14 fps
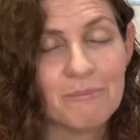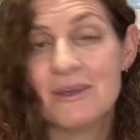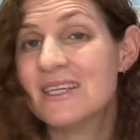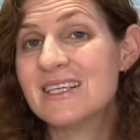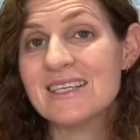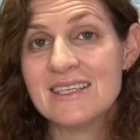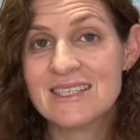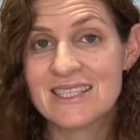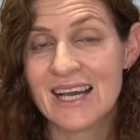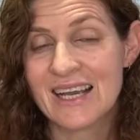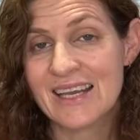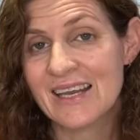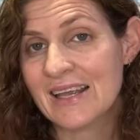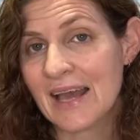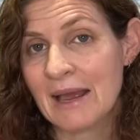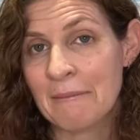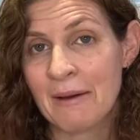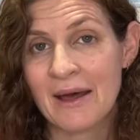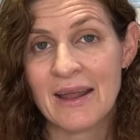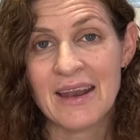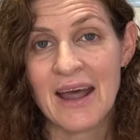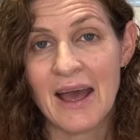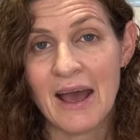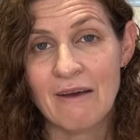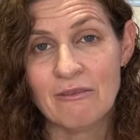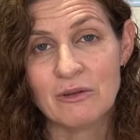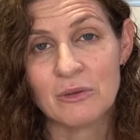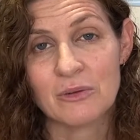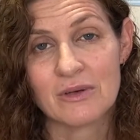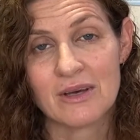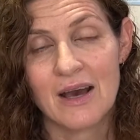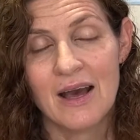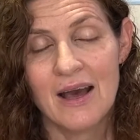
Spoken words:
but duck into Kmart and have a look.